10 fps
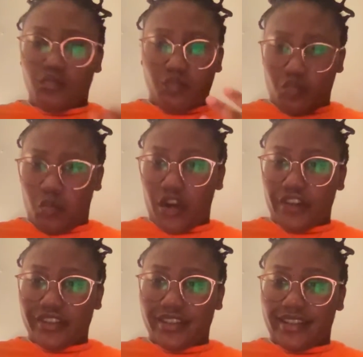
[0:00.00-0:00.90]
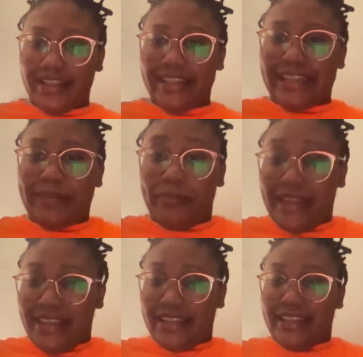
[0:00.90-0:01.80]
worse than
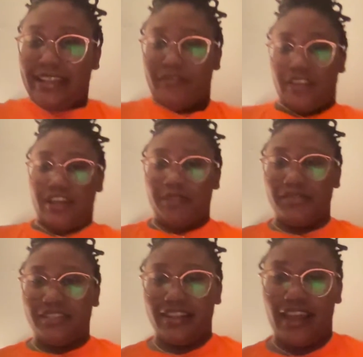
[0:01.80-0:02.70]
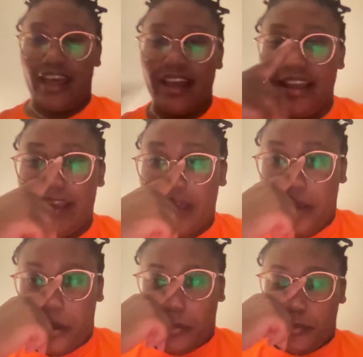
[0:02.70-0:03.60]
men if it comes to that.
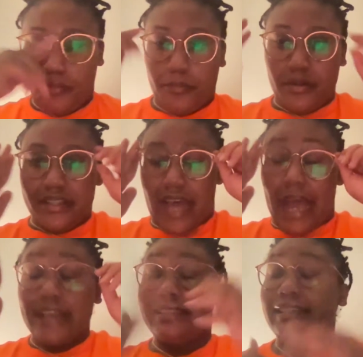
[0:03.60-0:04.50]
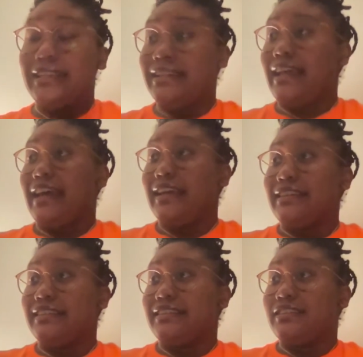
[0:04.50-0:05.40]
But I see it
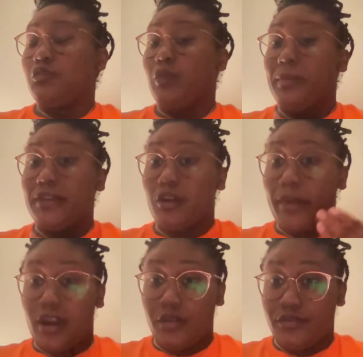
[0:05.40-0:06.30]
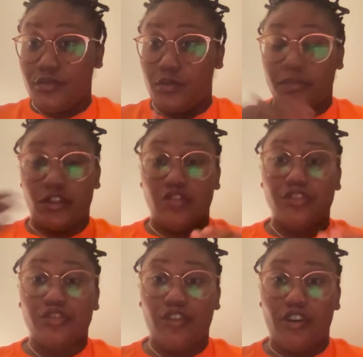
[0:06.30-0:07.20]
as women are powerful, women are
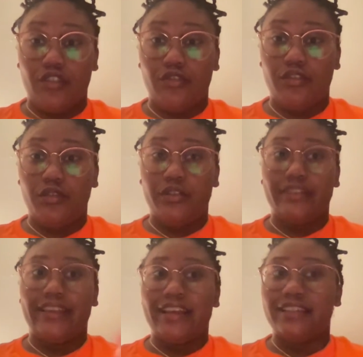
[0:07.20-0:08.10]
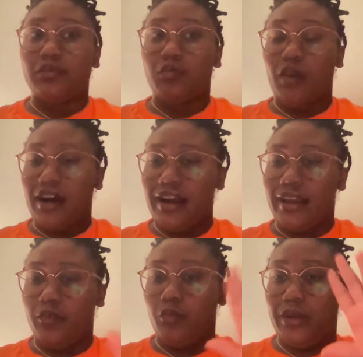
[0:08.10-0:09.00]
strong. That's why
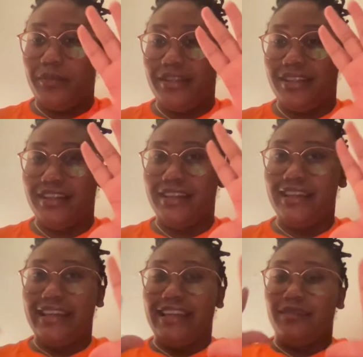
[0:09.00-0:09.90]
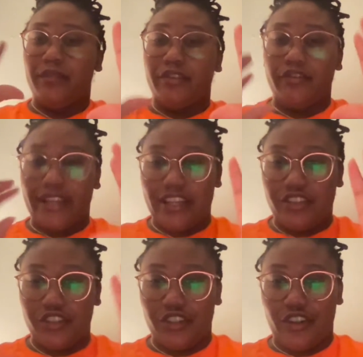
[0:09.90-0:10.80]
women and Mother
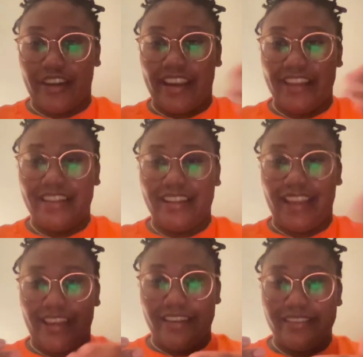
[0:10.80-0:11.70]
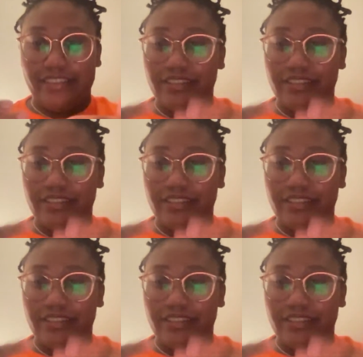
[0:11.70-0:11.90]
Nature are hand in hand.